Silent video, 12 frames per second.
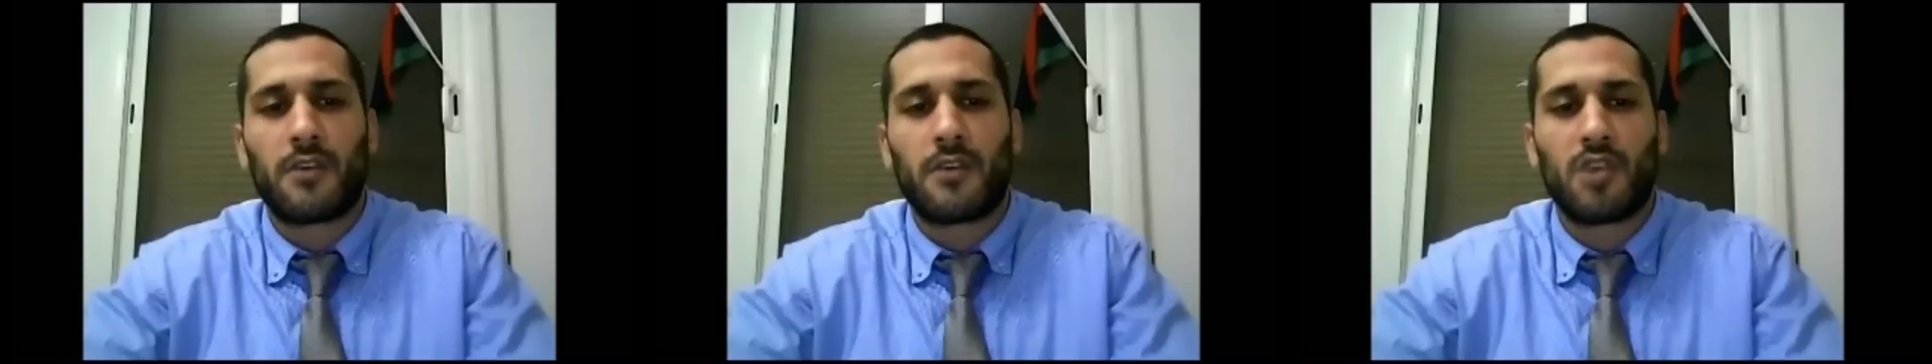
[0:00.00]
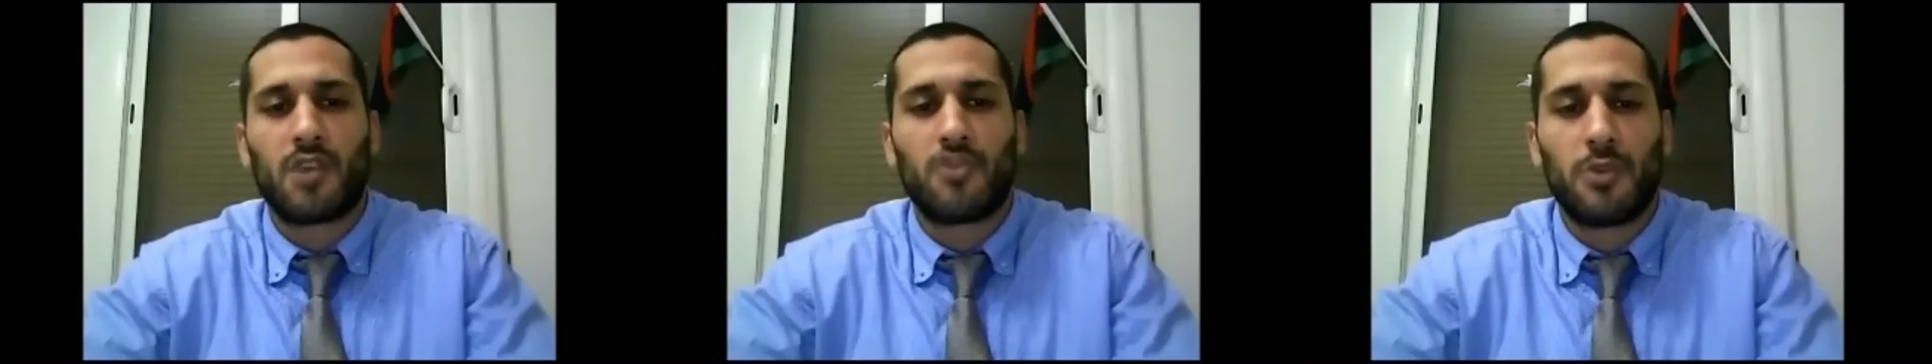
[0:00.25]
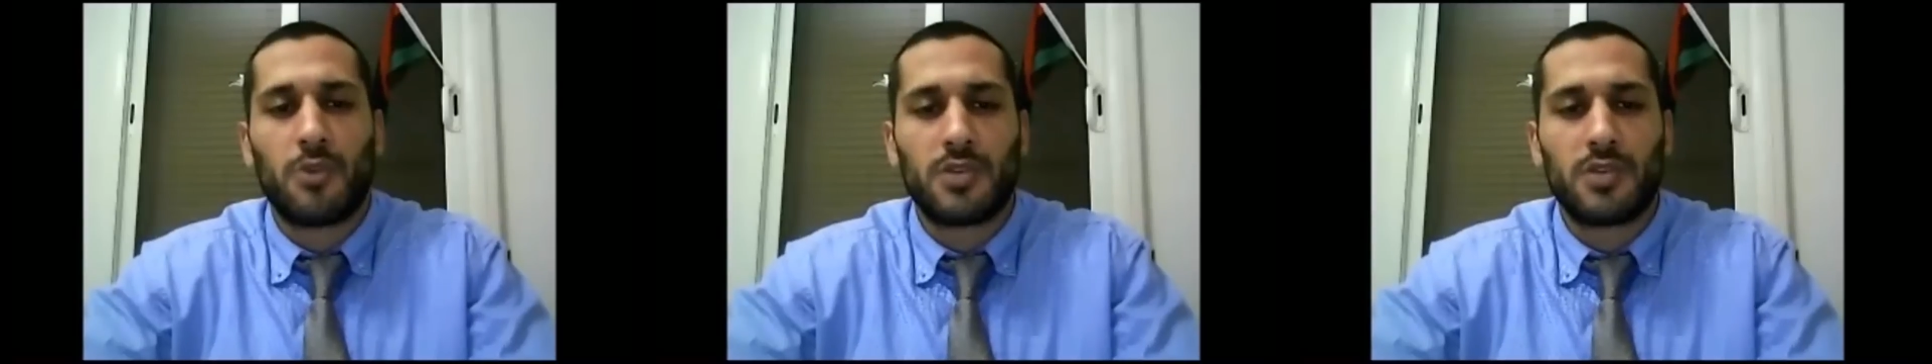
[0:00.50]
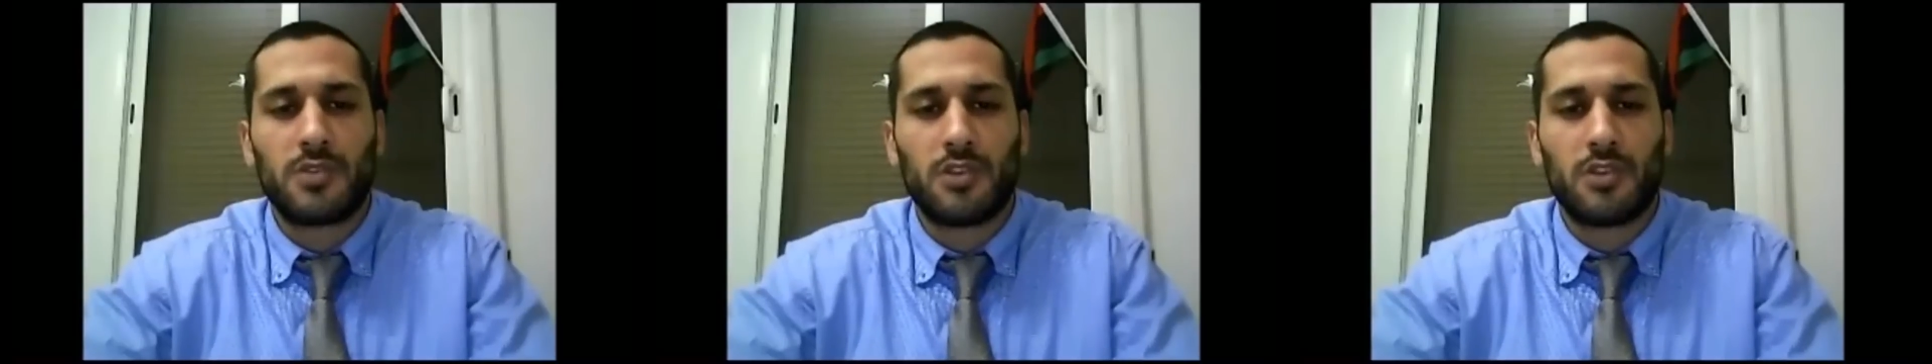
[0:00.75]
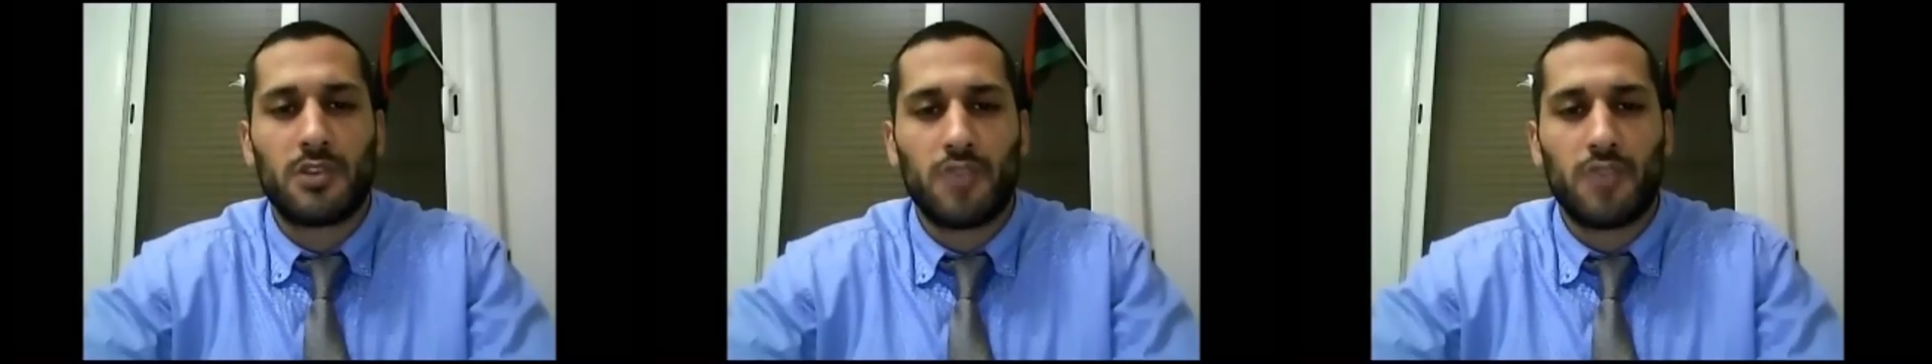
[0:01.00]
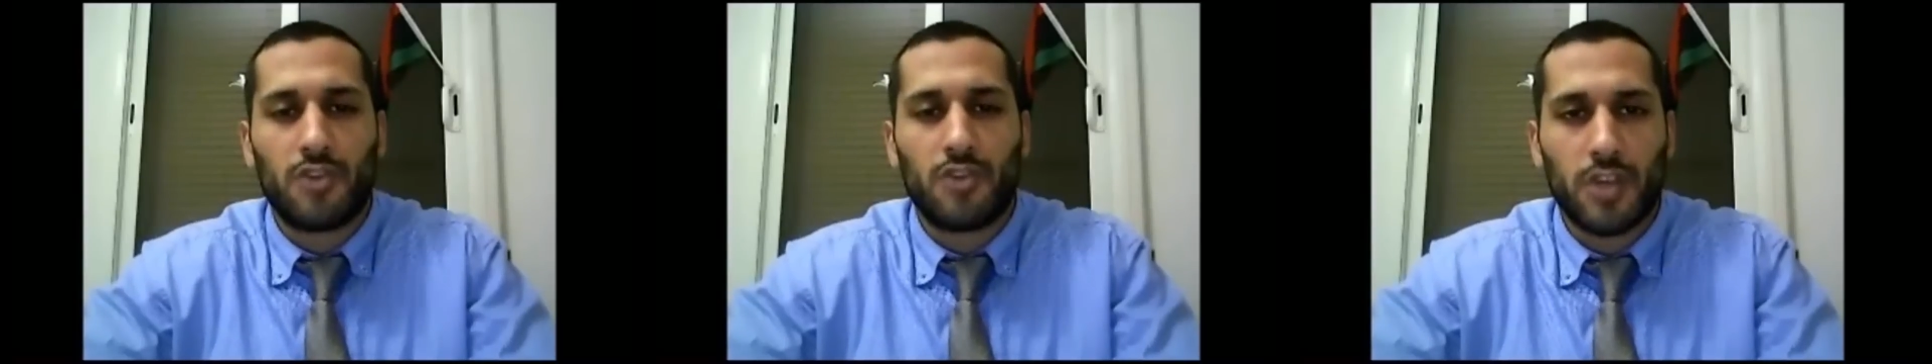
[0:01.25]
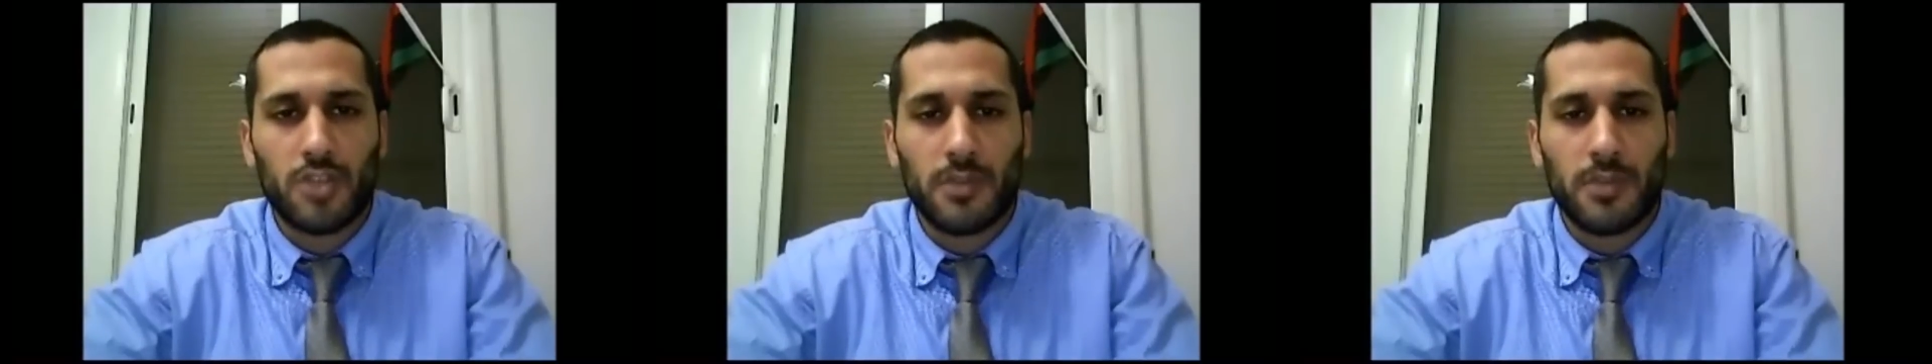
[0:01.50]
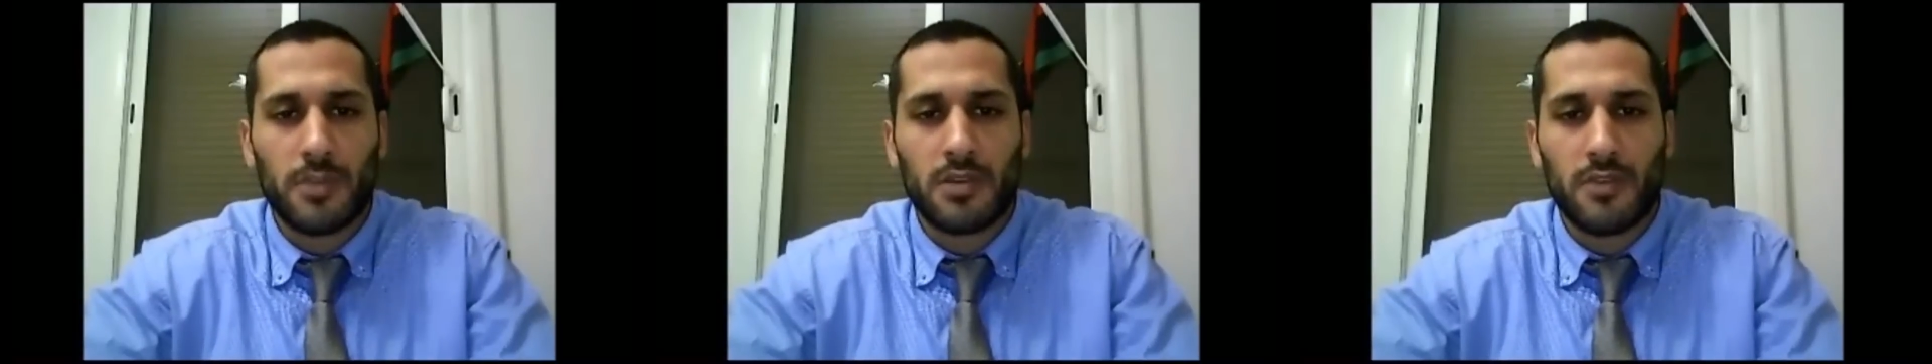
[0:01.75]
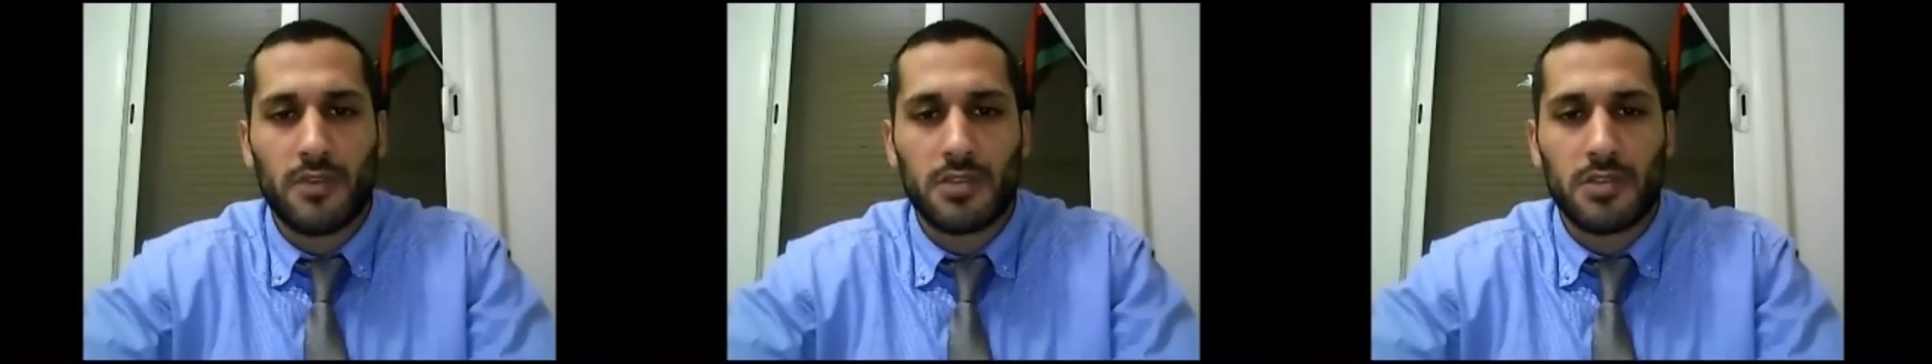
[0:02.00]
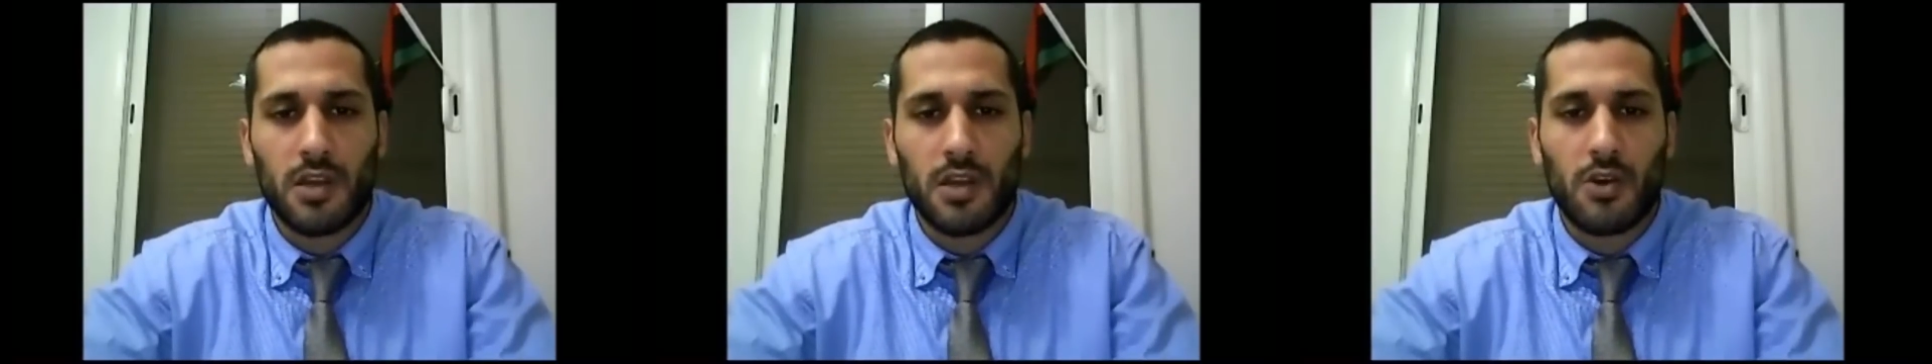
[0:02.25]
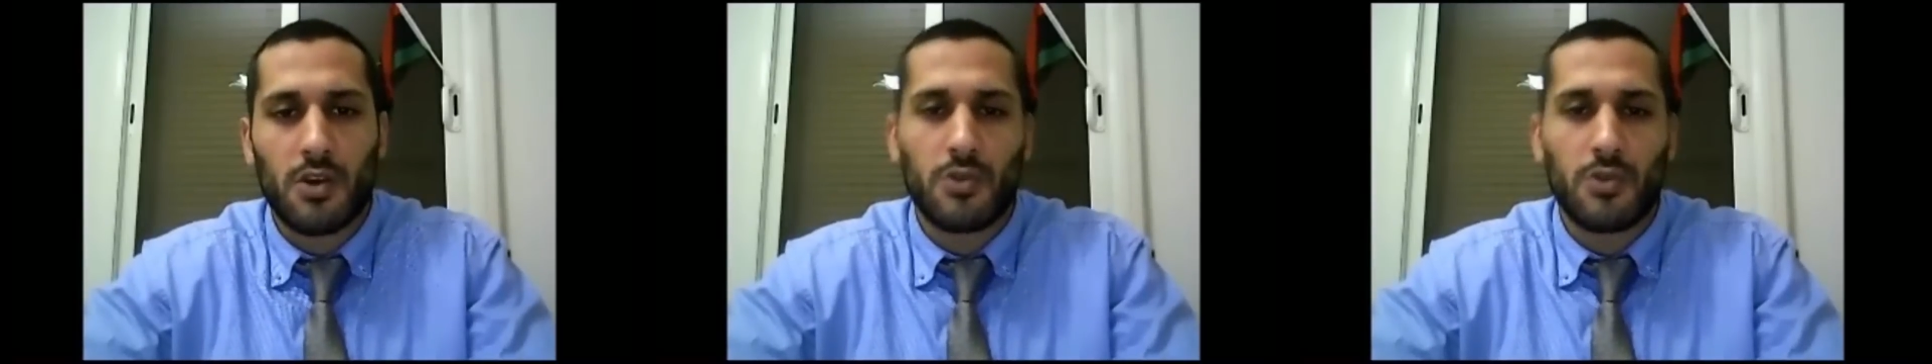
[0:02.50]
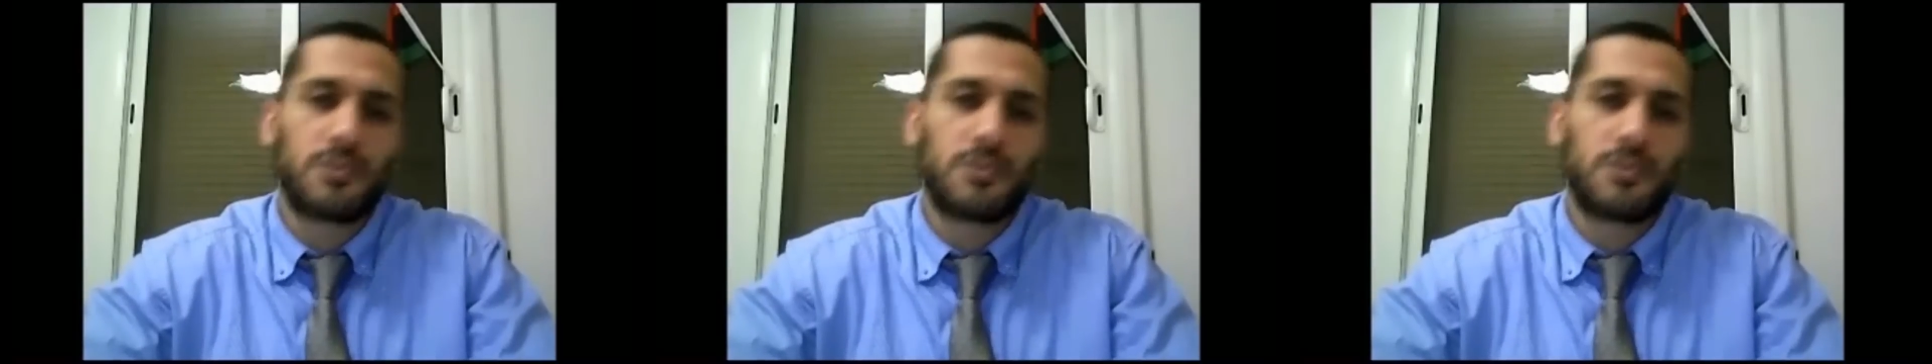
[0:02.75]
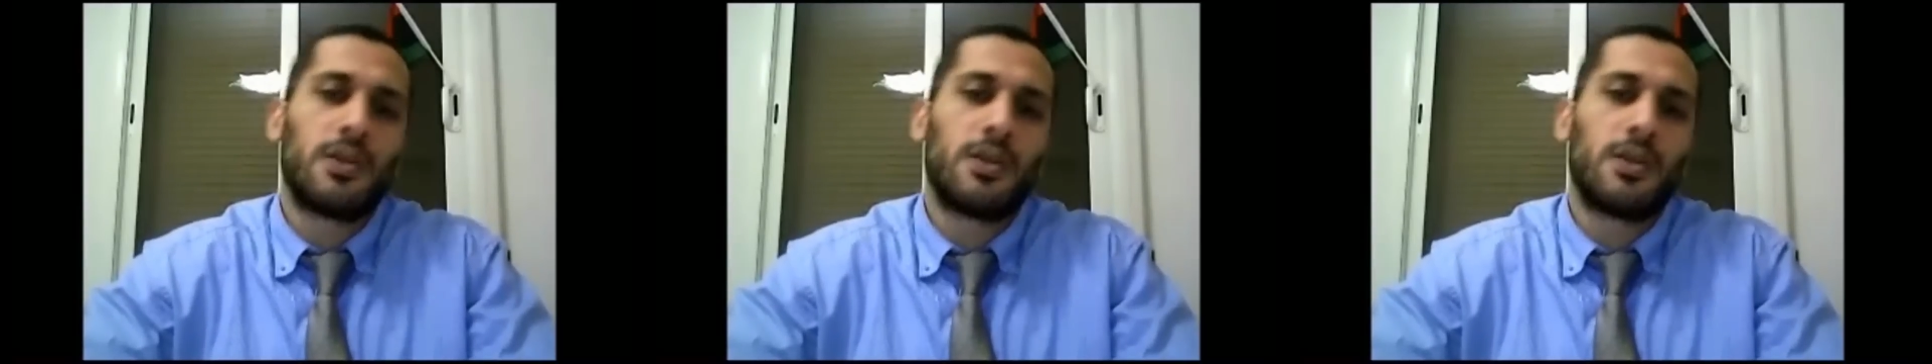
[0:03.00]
contributed to the retrenchment of the stakeholders